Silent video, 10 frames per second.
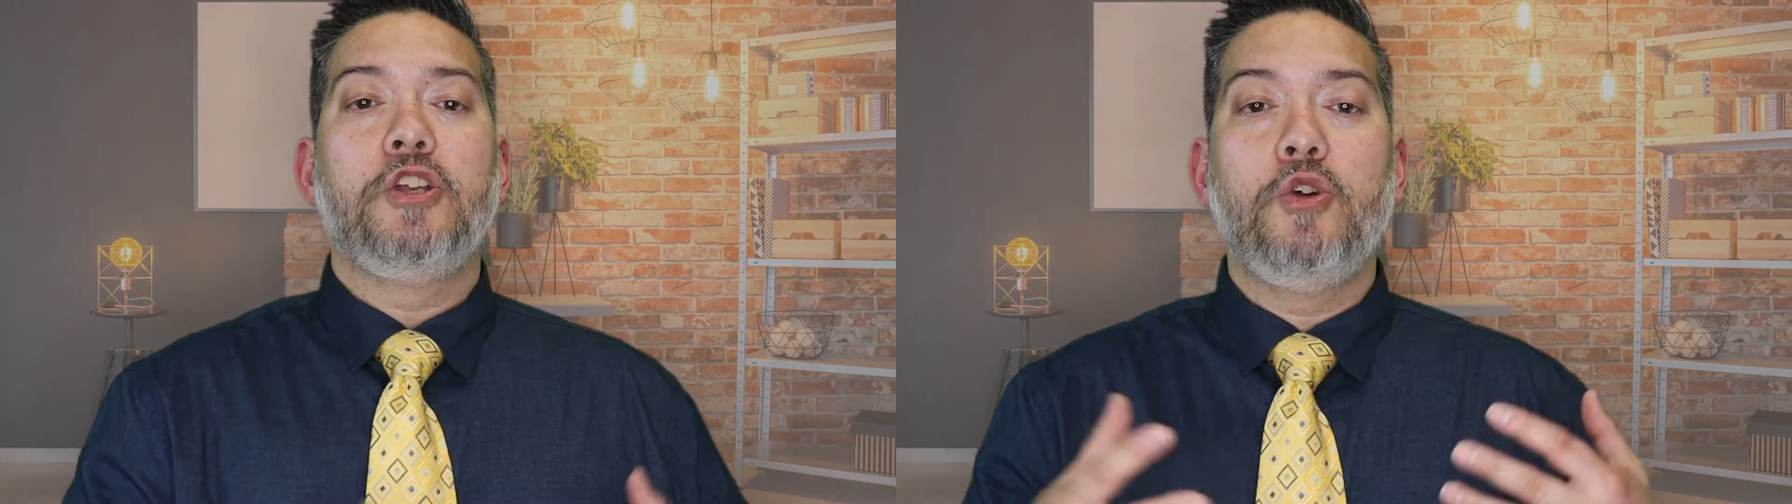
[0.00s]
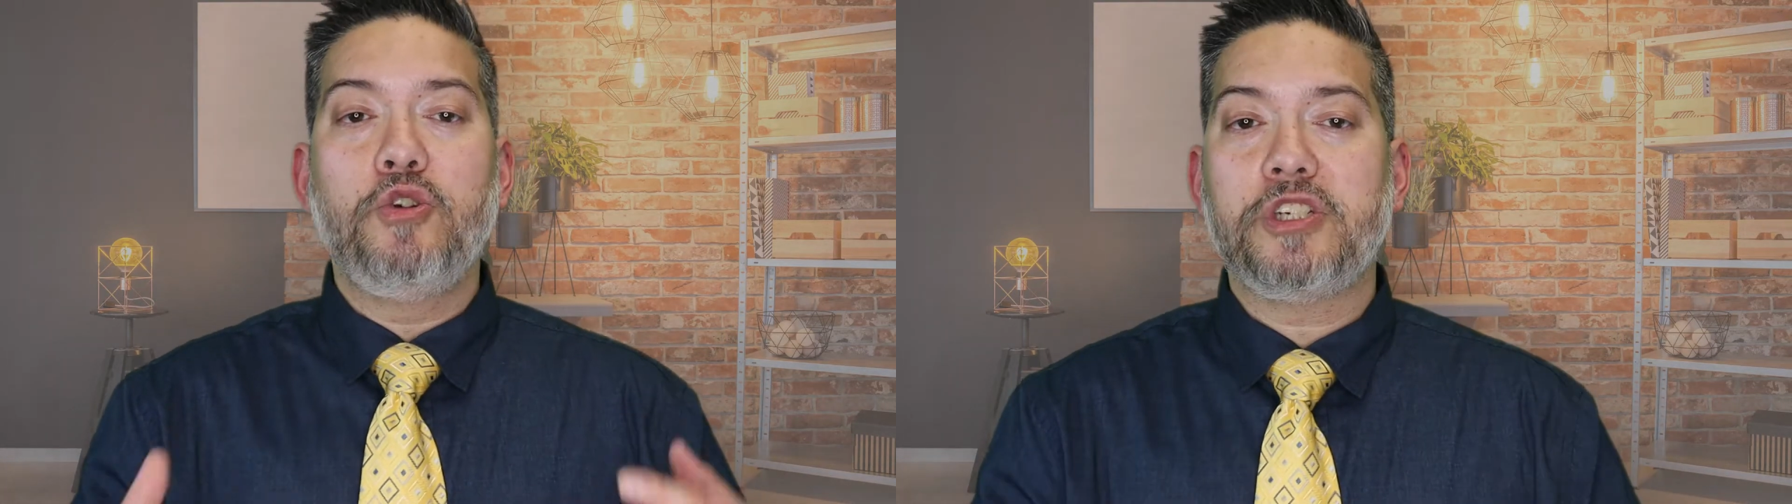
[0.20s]

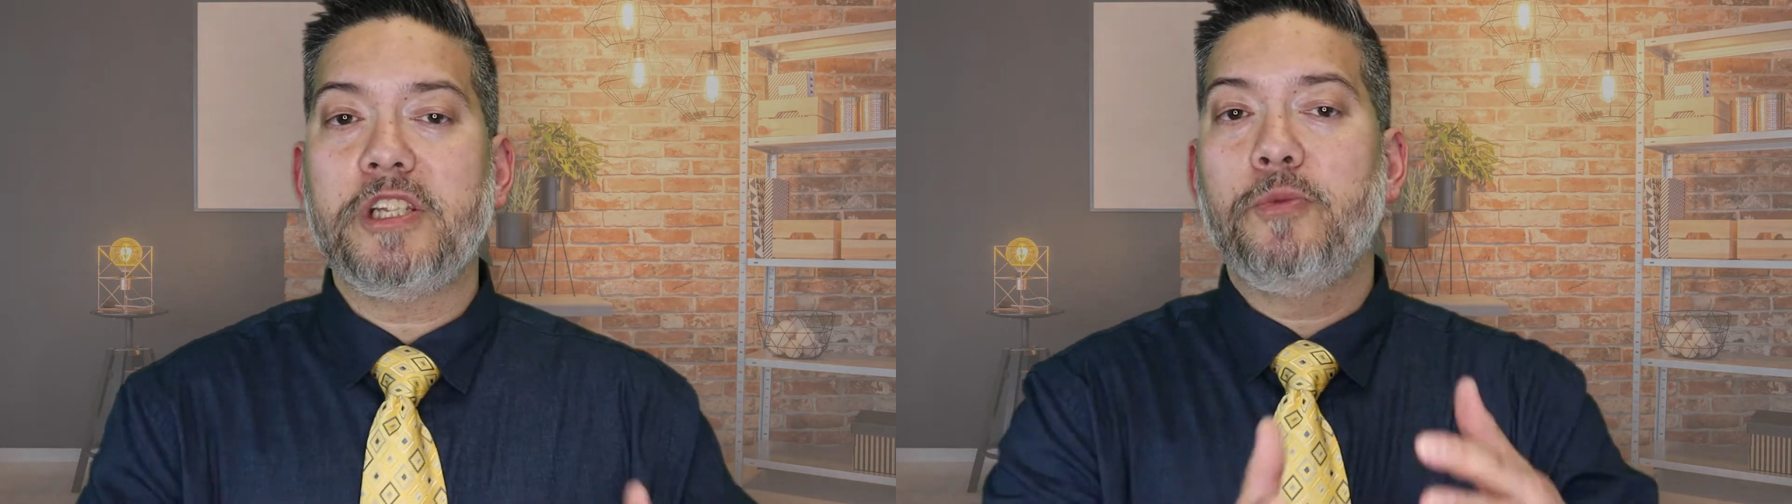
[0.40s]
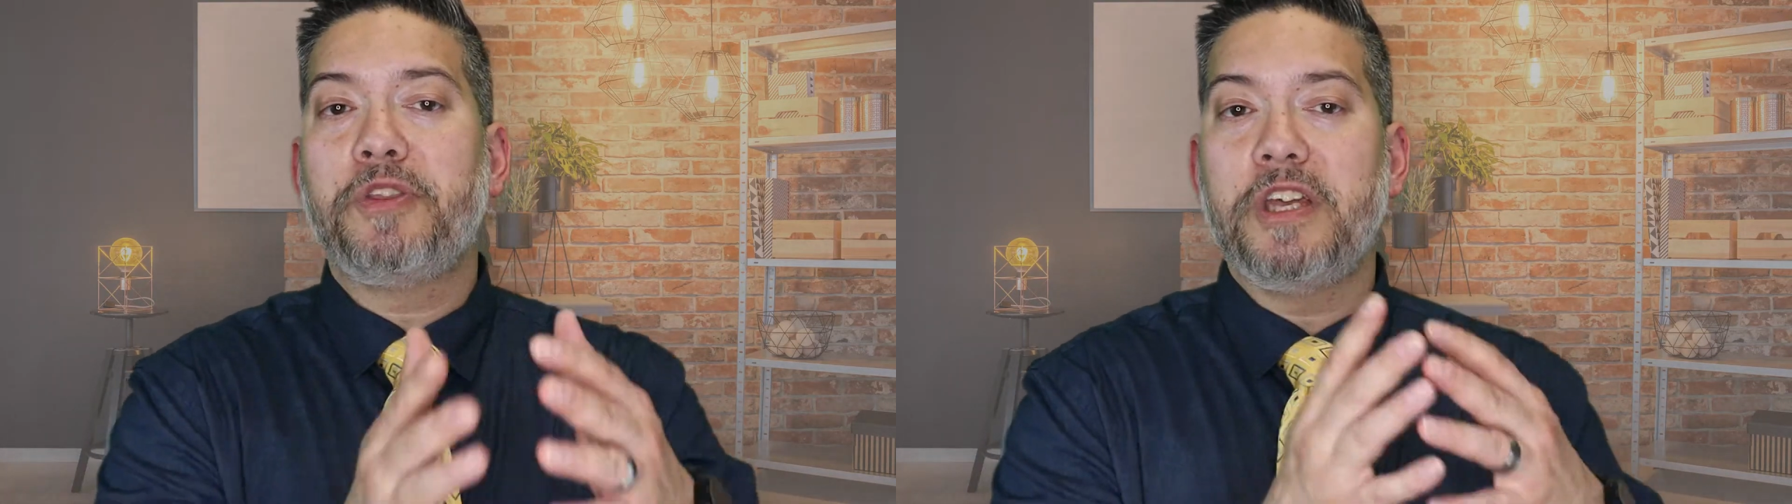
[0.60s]

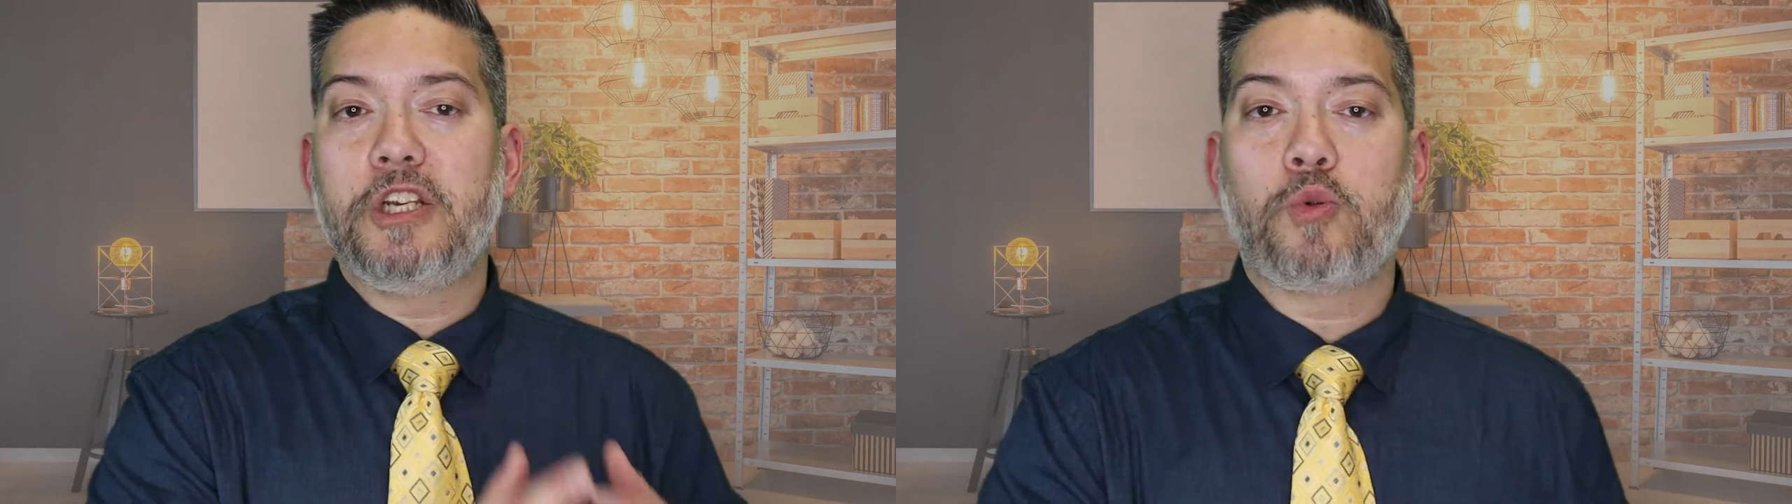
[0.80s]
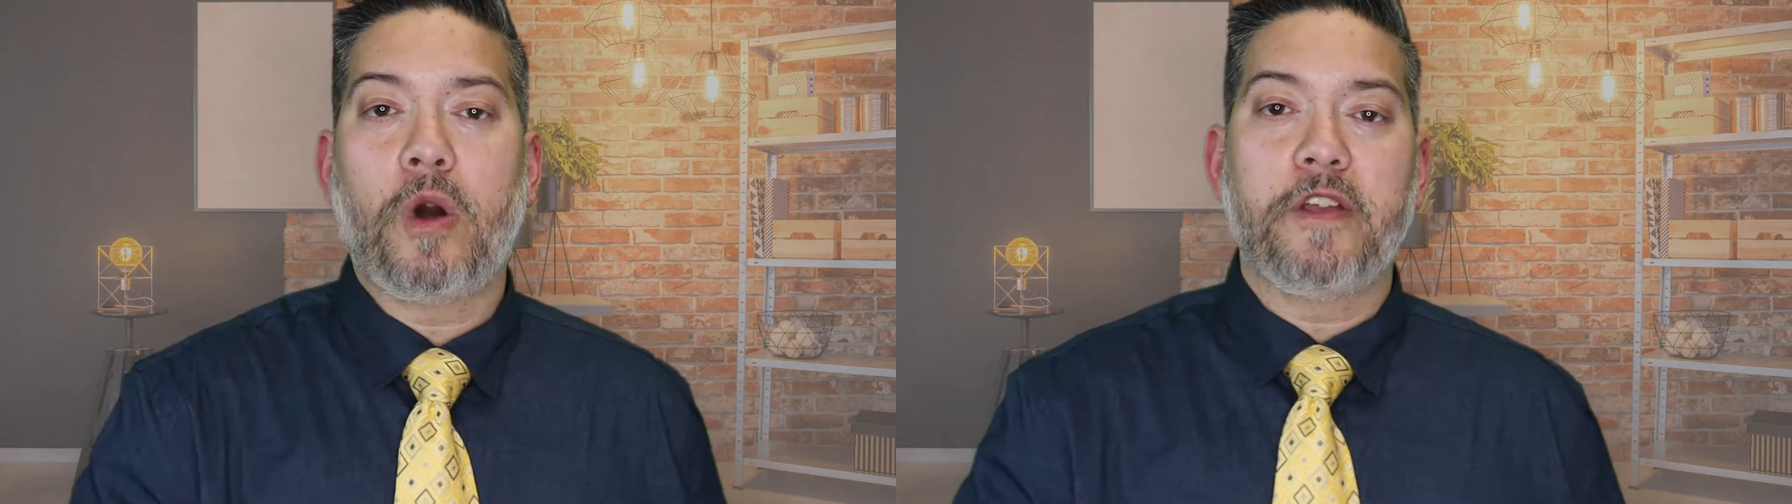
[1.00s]
usually
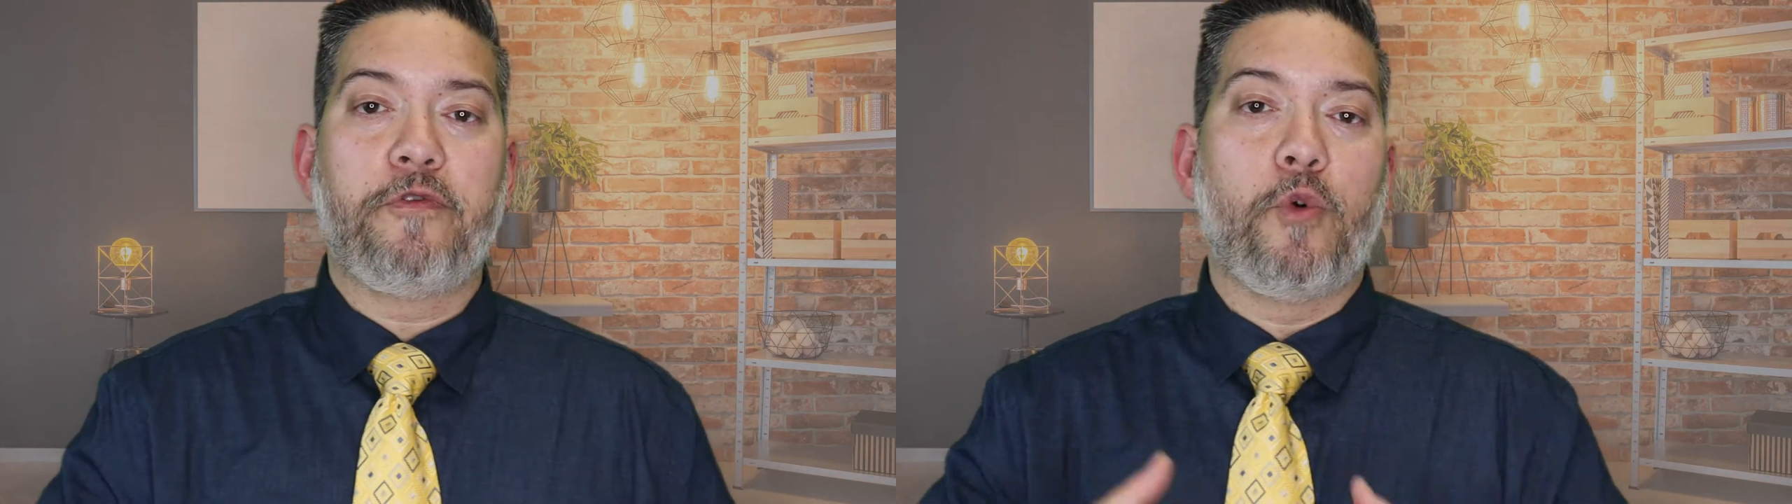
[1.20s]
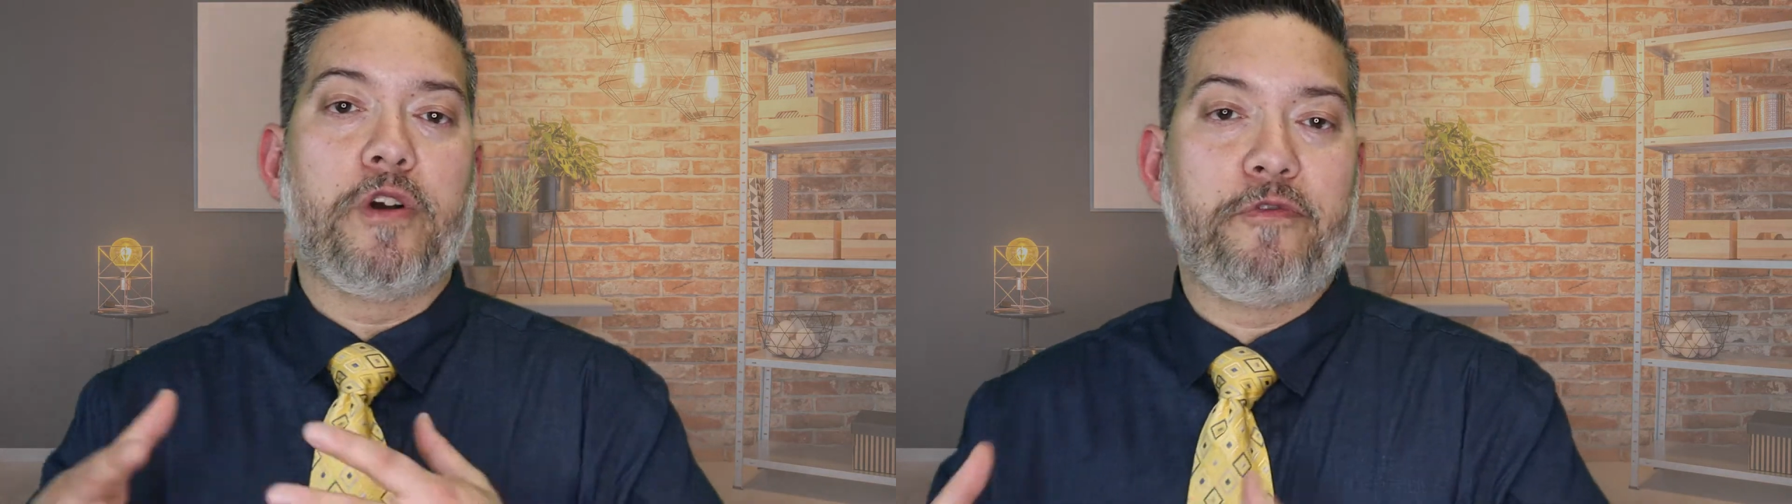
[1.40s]
within
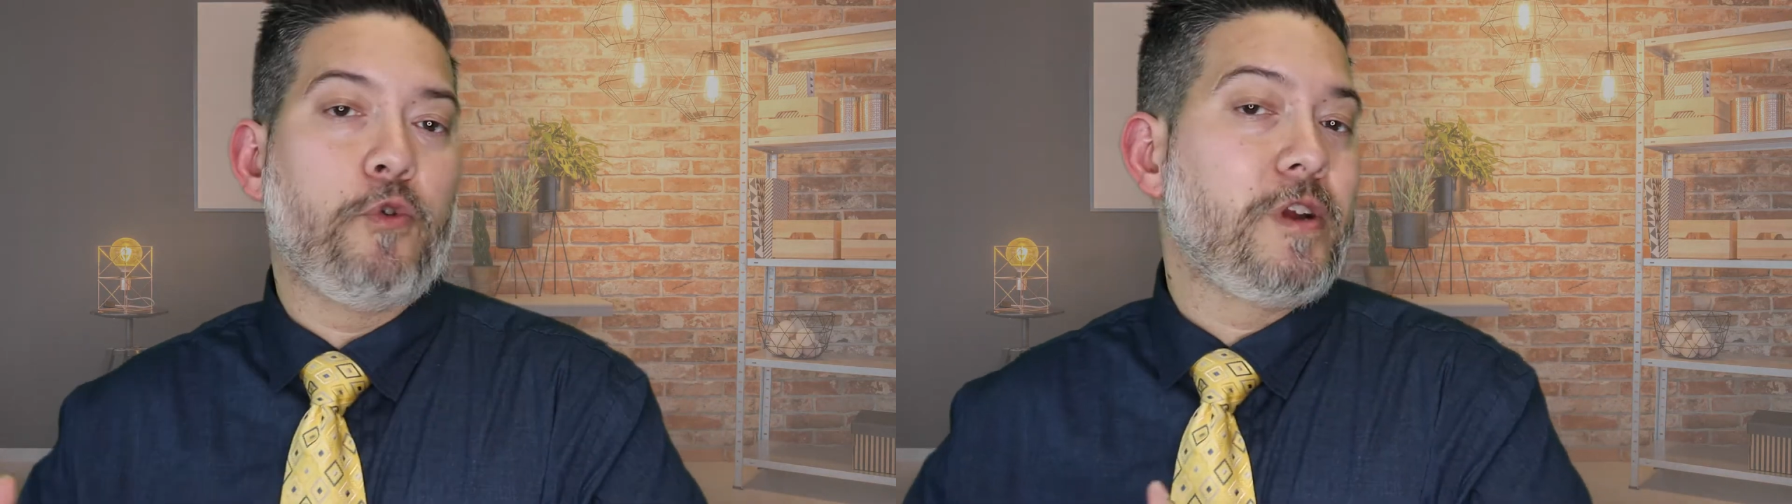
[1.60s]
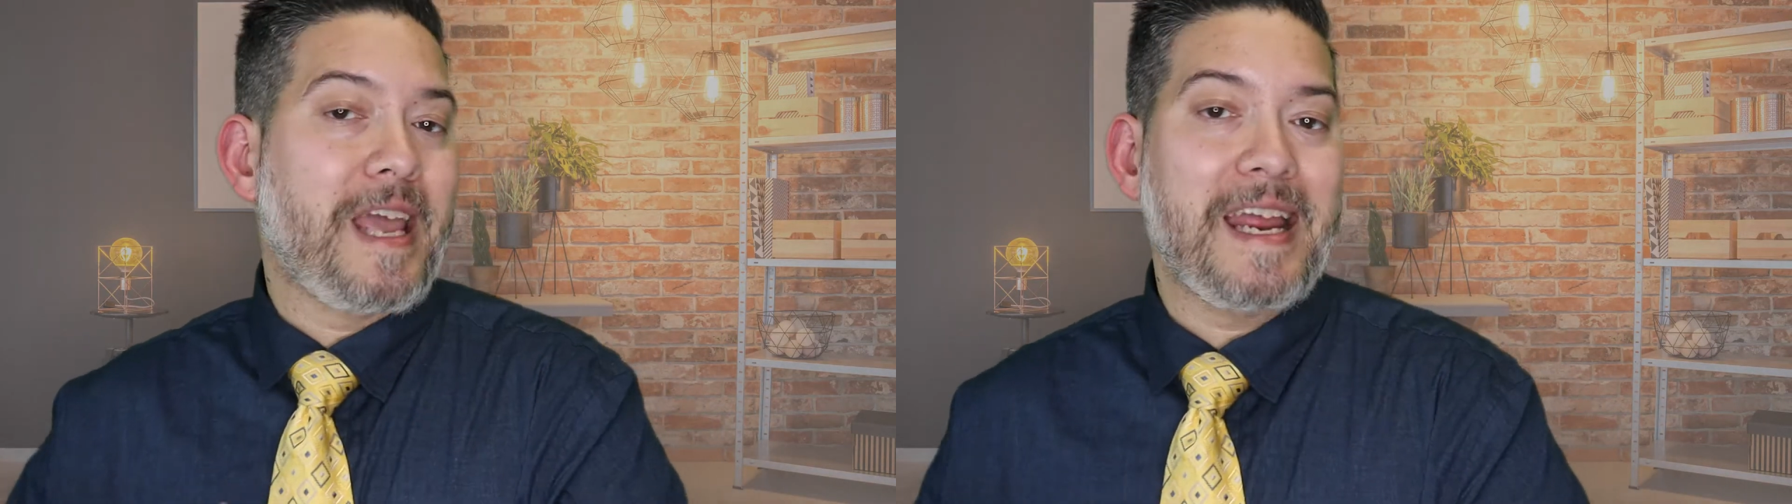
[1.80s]
24 to
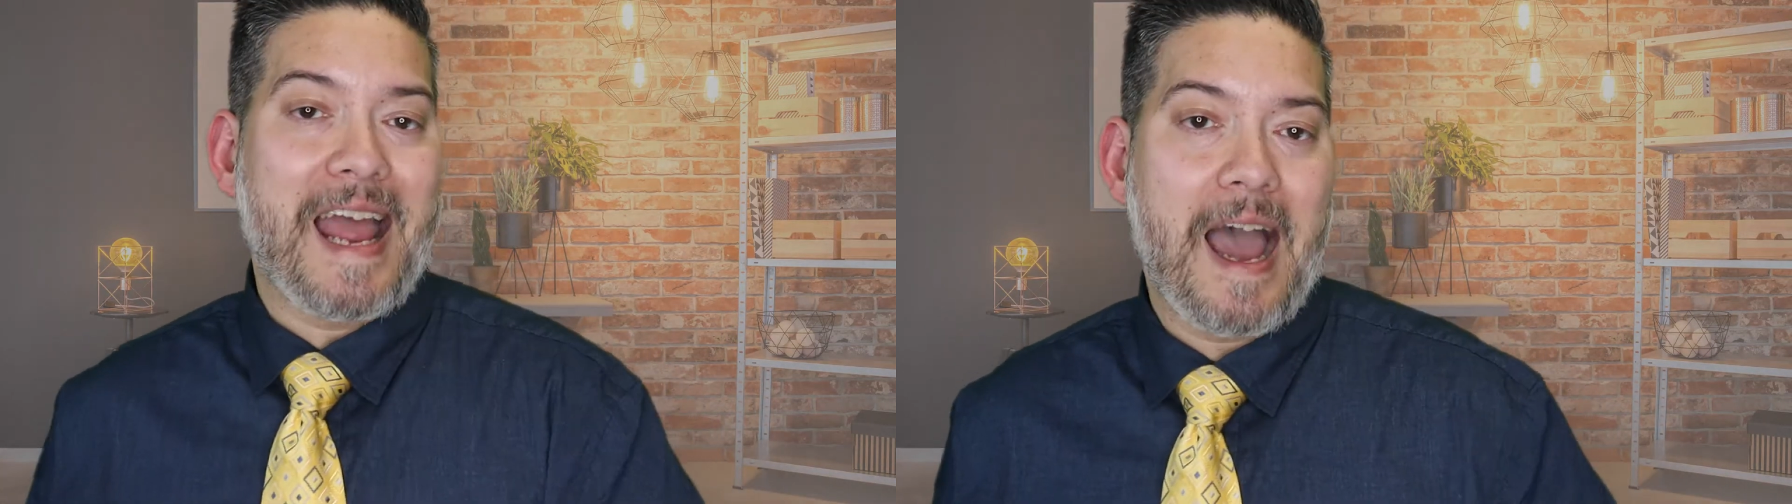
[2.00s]
48